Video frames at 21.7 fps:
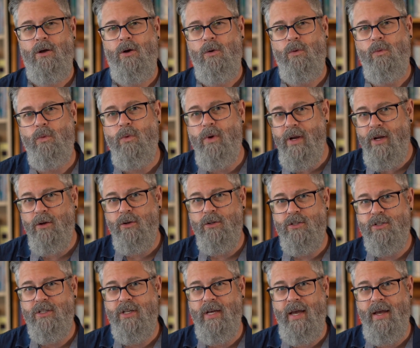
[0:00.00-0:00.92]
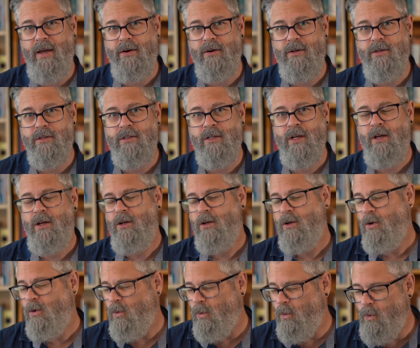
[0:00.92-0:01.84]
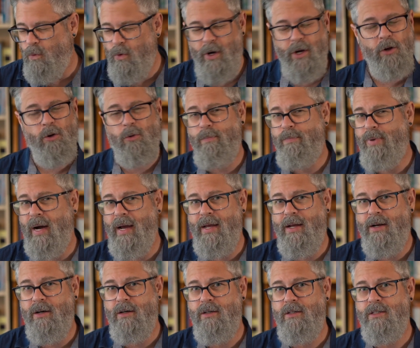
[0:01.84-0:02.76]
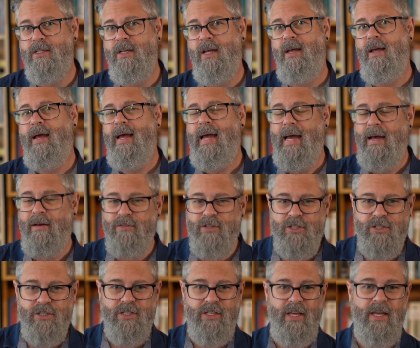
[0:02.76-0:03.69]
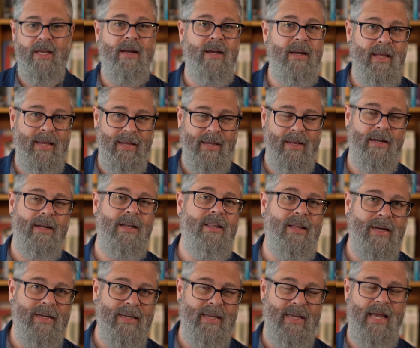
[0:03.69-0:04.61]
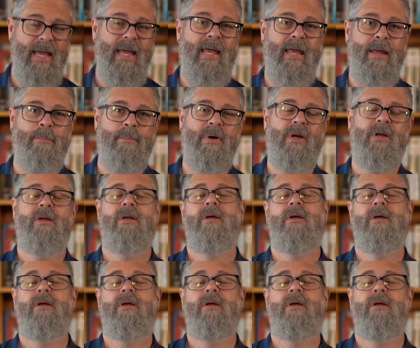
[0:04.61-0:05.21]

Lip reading: Real skaters, real bikers have skin in the game,